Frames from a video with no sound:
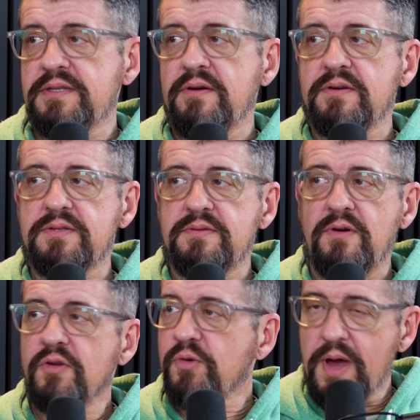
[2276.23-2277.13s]
There's
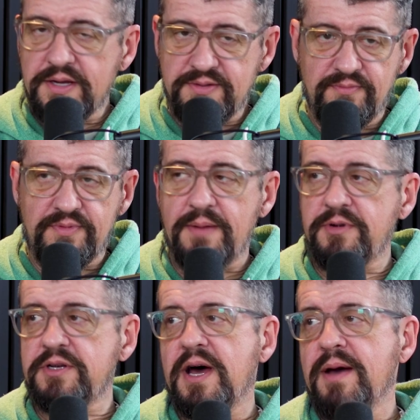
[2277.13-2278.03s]
earthquakes from
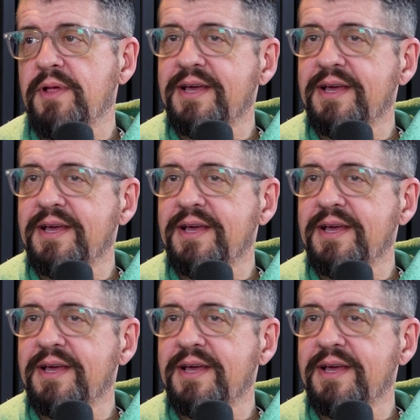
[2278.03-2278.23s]
time to time.